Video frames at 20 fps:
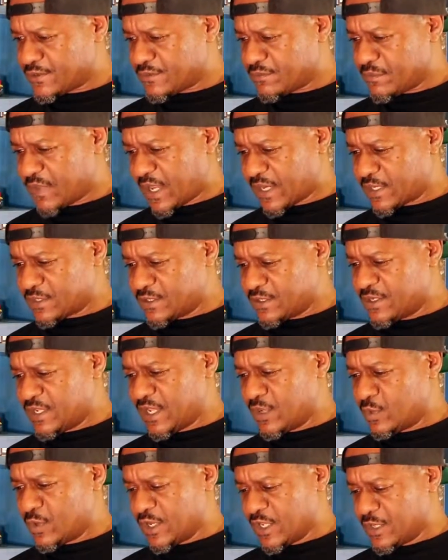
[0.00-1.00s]
back in the
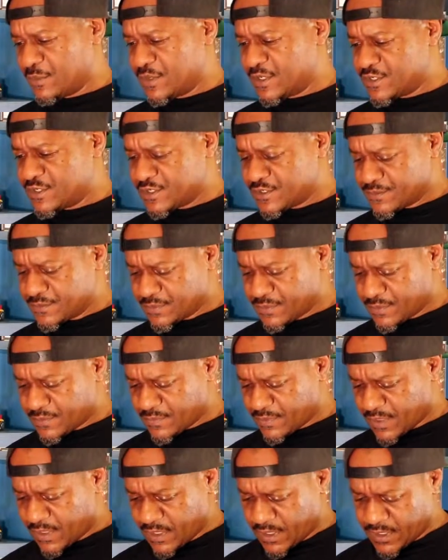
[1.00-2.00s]
day with Image,
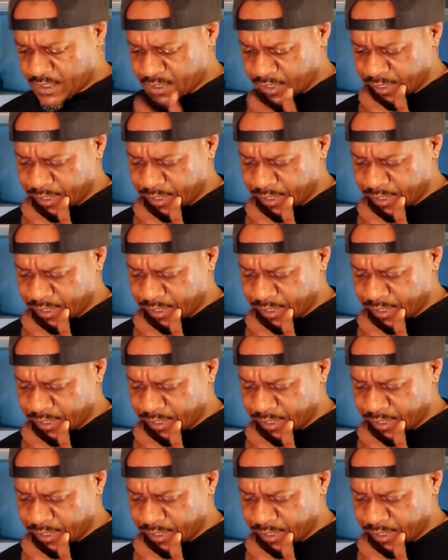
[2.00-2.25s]
and